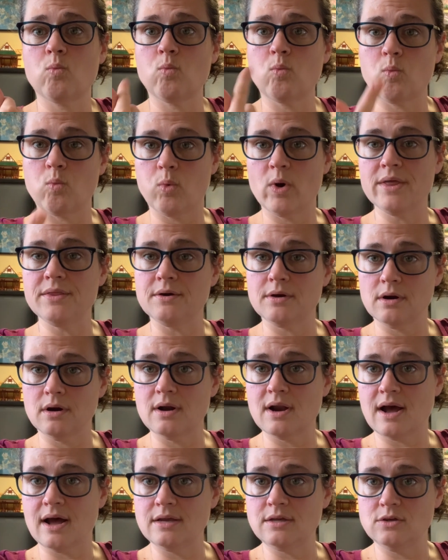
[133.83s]
whether or
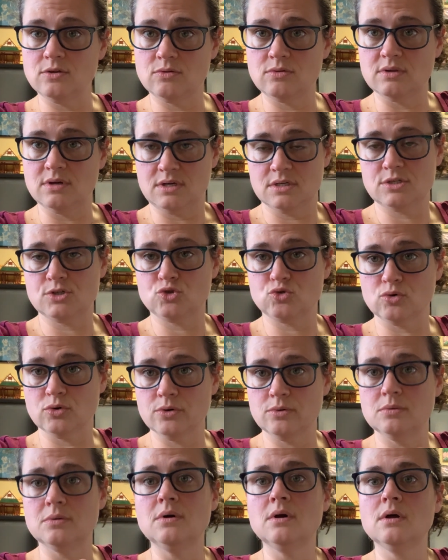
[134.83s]
not you think it's
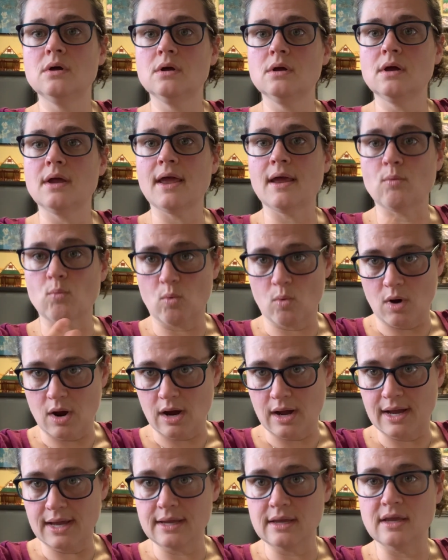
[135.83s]
true and
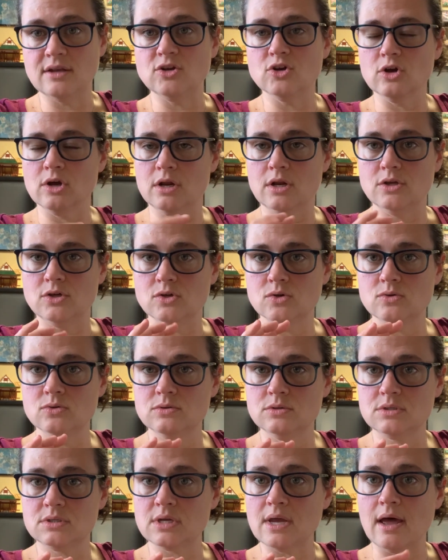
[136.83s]
why, and you're going to
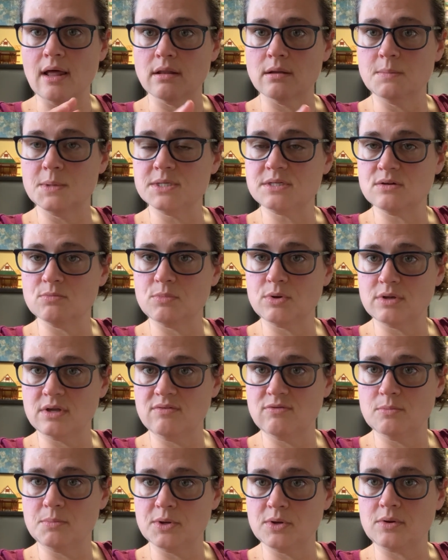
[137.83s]
use elements of
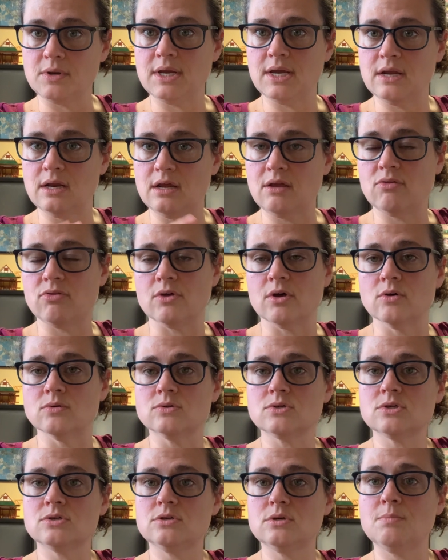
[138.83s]
believability and
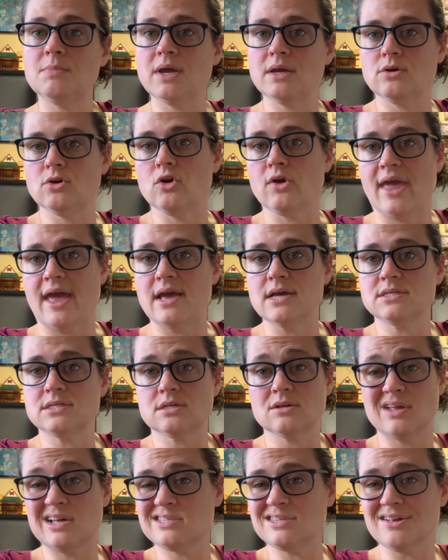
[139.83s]
ethos to make your case. So
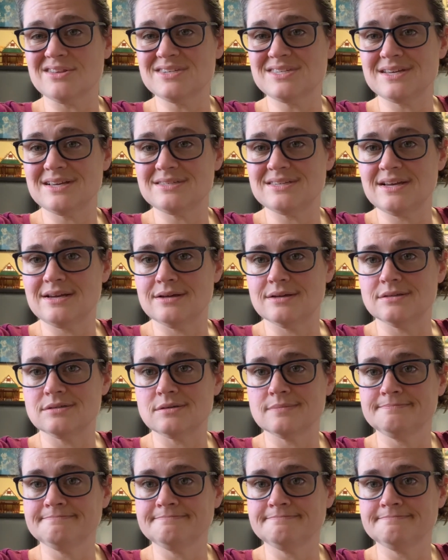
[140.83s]
that's all this essay is.